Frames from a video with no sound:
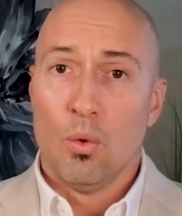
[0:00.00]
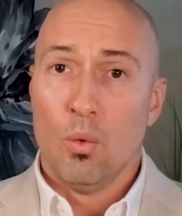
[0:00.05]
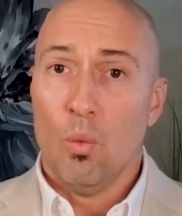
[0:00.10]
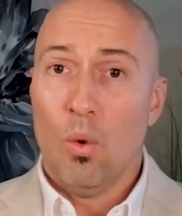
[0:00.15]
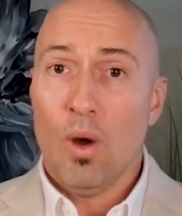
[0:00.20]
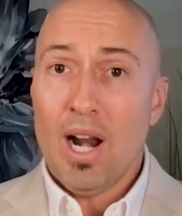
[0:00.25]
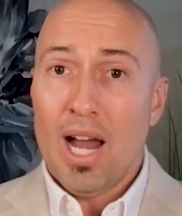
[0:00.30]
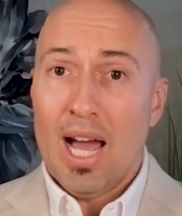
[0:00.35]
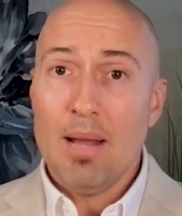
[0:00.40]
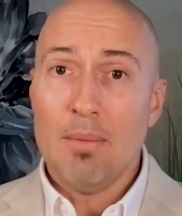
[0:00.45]

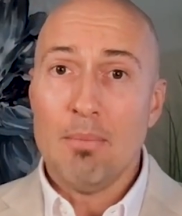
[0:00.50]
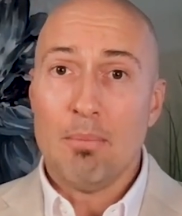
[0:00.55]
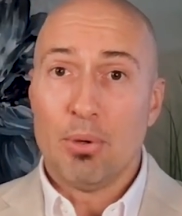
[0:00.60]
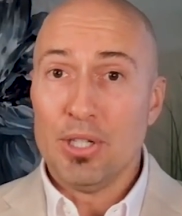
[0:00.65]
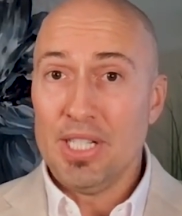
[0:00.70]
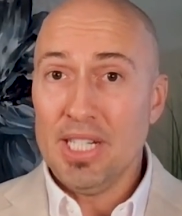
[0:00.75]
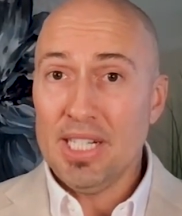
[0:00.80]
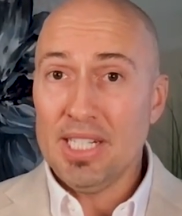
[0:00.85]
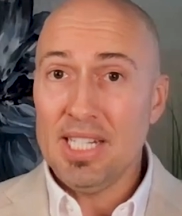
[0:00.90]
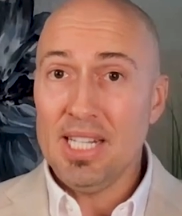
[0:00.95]
what I'm
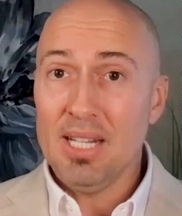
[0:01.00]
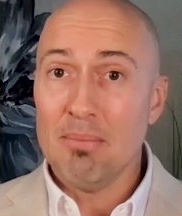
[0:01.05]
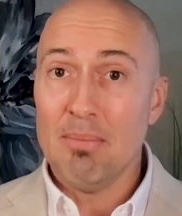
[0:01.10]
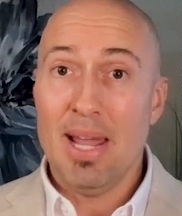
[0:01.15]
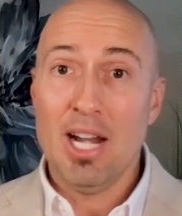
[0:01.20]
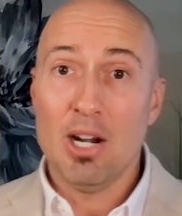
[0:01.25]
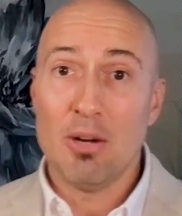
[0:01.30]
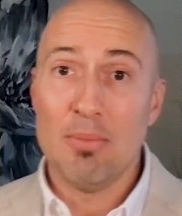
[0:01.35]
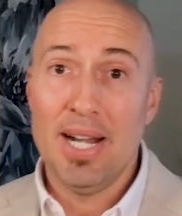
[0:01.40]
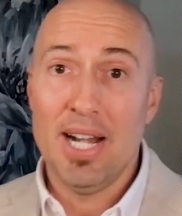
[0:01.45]
predicting
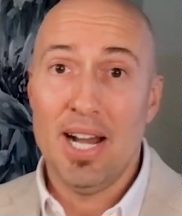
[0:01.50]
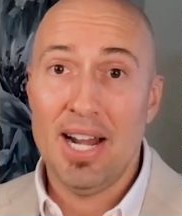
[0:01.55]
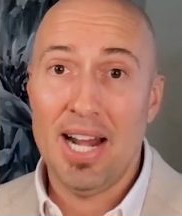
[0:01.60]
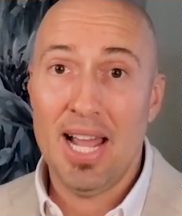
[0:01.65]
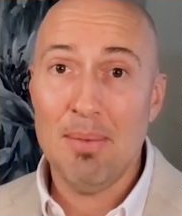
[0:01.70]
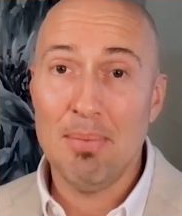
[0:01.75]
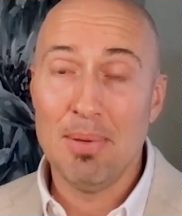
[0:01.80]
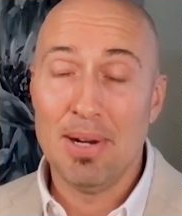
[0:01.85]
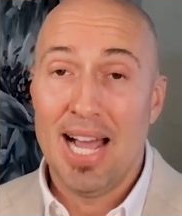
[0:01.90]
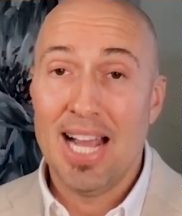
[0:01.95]
may or may not
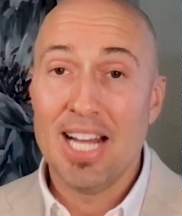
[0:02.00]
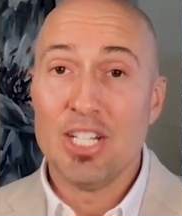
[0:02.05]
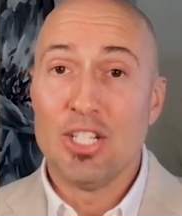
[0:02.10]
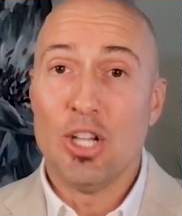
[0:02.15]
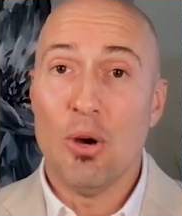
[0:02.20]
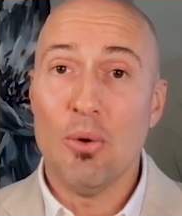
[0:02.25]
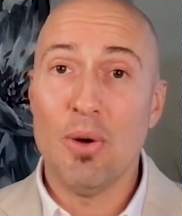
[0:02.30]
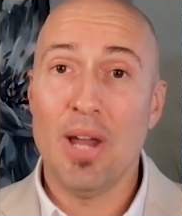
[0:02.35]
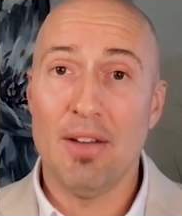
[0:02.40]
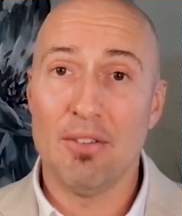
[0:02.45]
happen. I
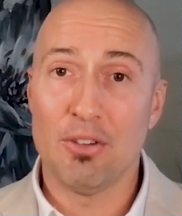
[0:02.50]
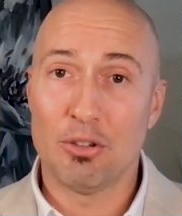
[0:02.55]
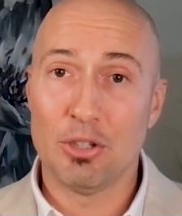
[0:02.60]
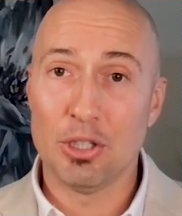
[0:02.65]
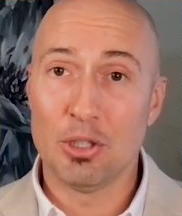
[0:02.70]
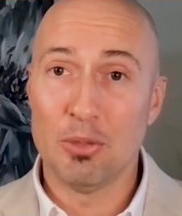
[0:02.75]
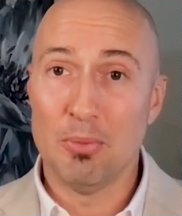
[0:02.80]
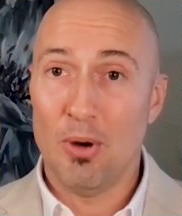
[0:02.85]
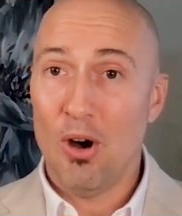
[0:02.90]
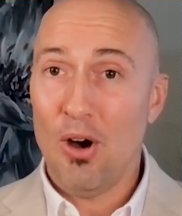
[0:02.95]
don't have a
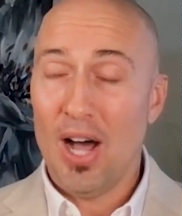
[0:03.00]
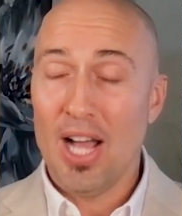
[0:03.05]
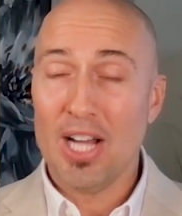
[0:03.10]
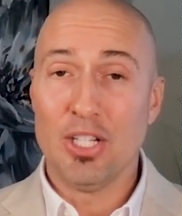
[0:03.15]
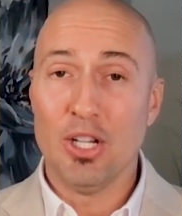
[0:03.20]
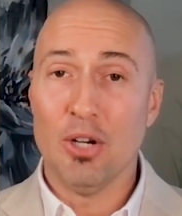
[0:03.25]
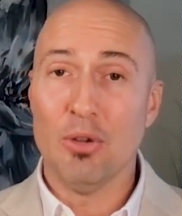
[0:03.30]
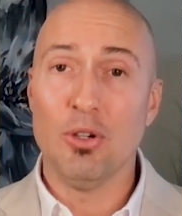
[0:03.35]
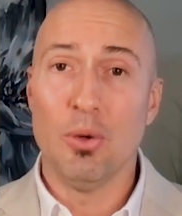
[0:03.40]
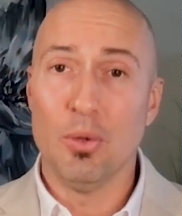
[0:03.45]
crystal ball. I
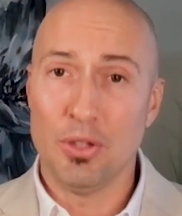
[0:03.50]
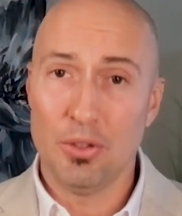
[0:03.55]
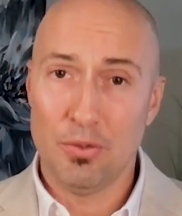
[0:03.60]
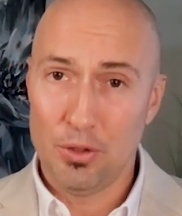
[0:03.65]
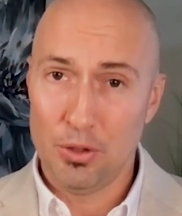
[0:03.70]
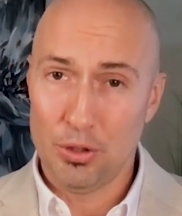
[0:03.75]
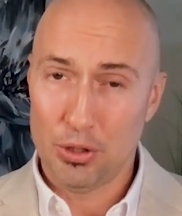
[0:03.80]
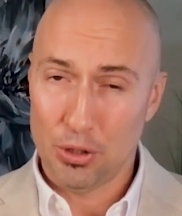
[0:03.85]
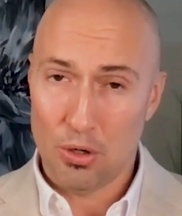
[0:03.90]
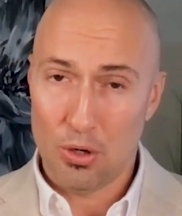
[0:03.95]
don't know what the
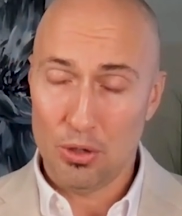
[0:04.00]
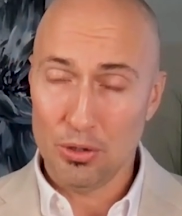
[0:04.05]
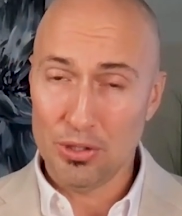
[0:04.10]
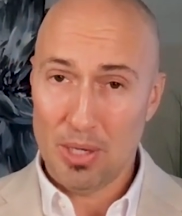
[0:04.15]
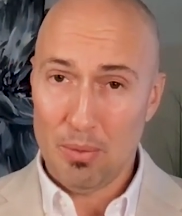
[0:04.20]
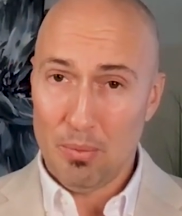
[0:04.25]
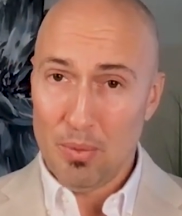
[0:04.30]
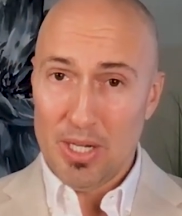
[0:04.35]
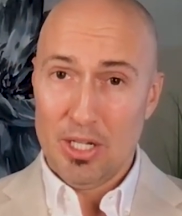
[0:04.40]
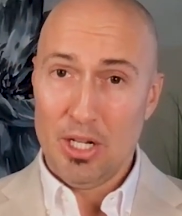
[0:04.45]
future holds.
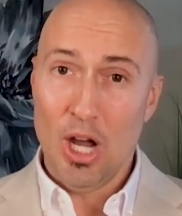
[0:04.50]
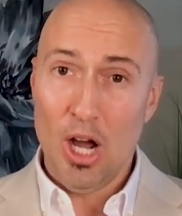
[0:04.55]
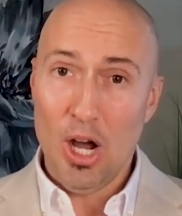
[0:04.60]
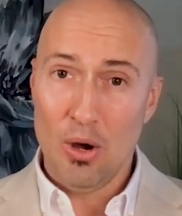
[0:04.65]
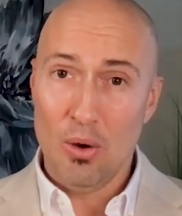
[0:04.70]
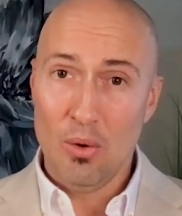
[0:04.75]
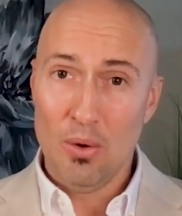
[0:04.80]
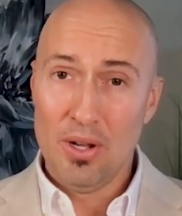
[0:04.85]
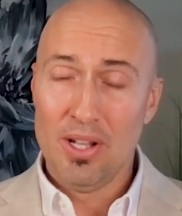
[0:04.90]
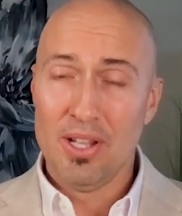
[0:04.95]
And we
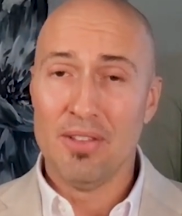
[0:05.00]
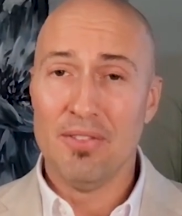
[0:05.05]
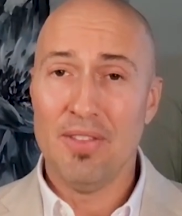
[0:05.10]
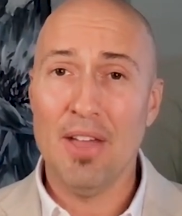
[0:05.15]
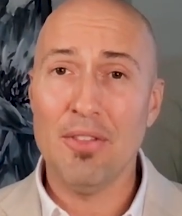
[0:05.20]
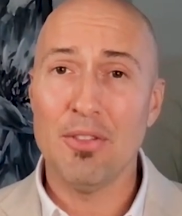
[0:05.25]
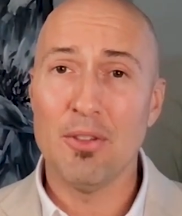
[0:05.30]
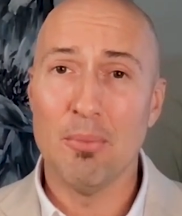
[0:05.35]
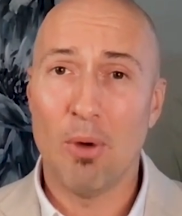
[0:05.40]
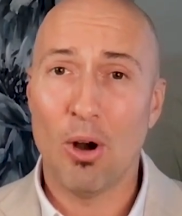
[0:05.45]
know
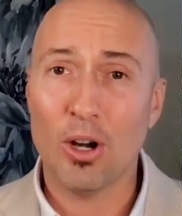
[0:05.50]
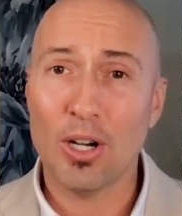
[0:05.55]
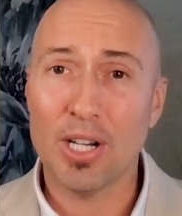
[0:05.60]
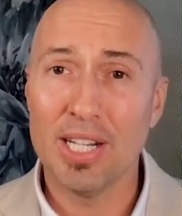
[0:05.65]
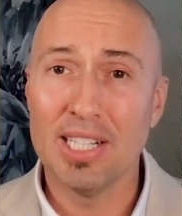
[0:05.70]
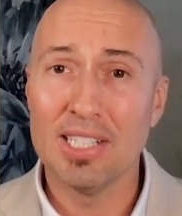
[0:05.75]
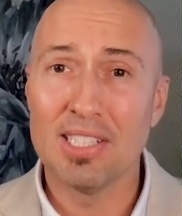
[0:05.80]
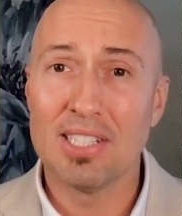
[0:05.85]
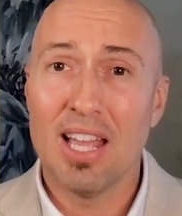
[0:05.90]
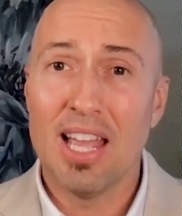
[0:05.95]
that the
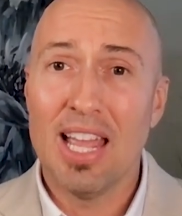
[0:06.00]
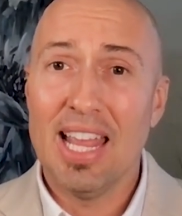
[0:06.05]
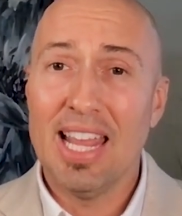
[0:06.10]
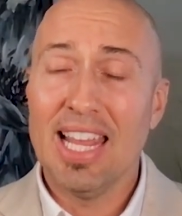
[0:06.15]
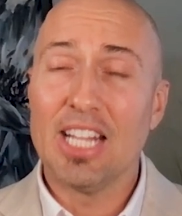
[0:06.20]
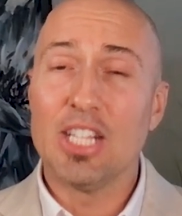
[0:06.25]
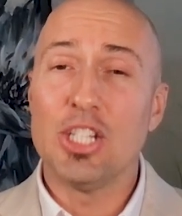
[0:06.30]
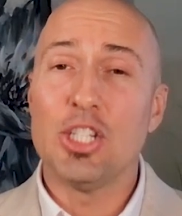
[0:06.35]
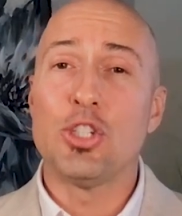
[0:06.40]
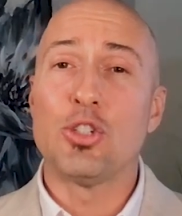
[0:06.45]
market is
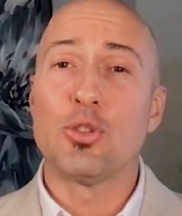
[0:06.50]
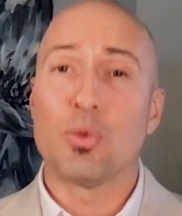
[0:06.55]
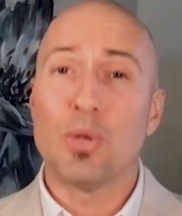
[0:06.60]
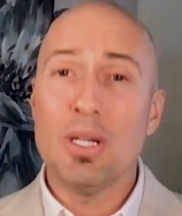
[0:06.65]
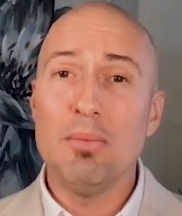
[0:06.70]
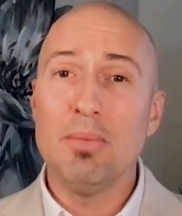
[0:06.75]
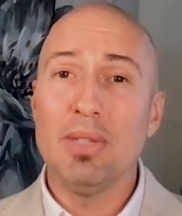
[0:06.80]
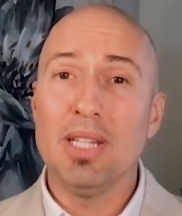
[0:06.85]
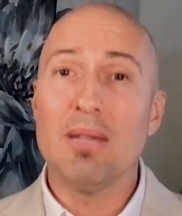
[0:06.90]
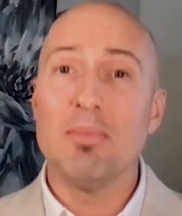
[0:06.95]

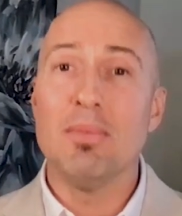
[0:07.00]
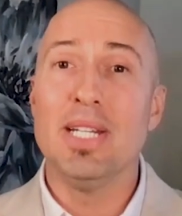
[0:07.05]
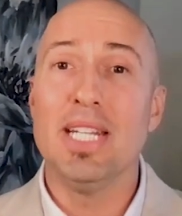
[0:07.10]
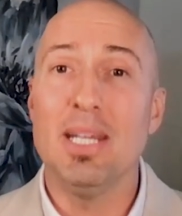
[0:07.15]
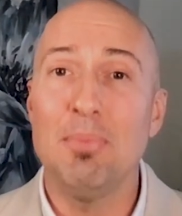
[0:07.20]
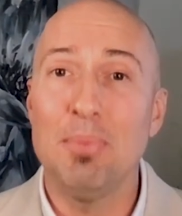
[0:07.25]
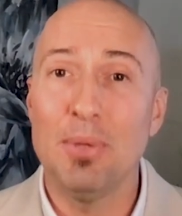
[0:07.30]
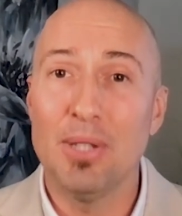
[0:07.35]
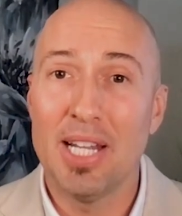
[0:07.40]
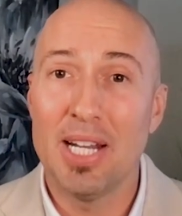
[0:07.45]
extremely
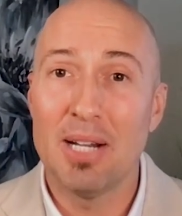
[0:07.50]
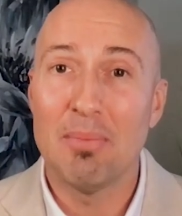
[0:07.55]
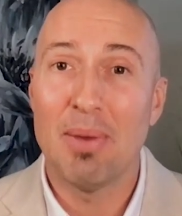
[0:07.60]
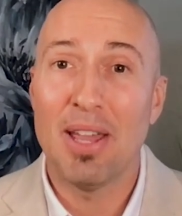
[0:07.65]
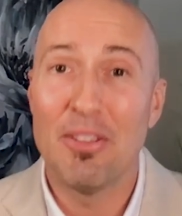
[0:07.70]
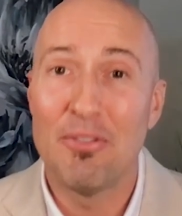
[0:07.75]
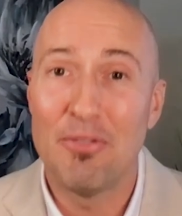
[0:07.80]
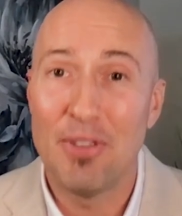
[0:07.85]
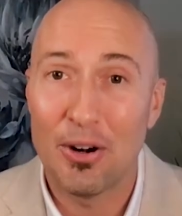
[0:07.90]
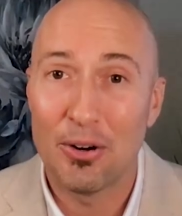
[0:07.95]
manipulated by
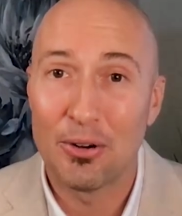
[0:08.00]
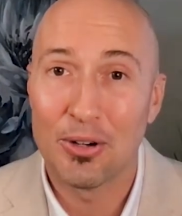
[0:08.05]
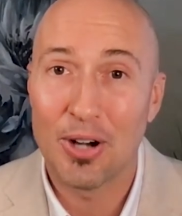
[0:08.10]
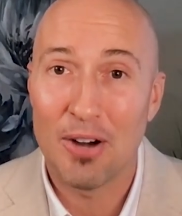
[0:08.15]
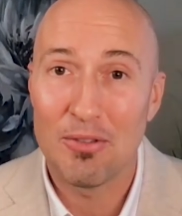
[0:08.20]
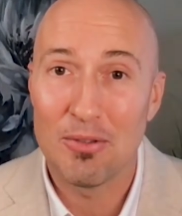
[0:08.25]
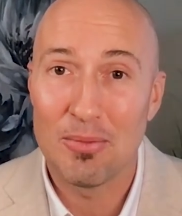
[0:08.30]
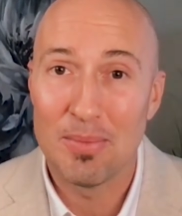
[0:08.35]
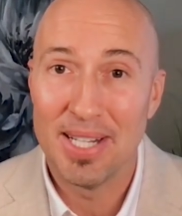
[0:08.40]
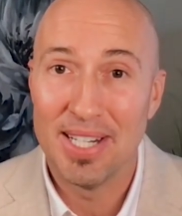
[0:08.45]
the federal
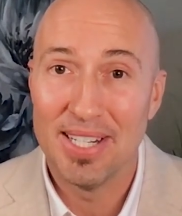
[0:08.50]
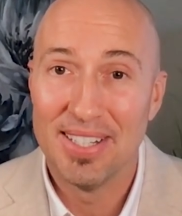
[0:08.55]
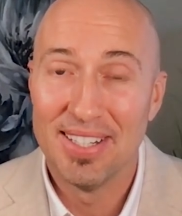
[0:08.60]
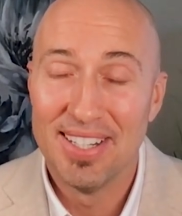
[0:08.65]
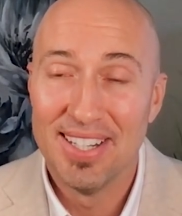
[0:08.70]
government.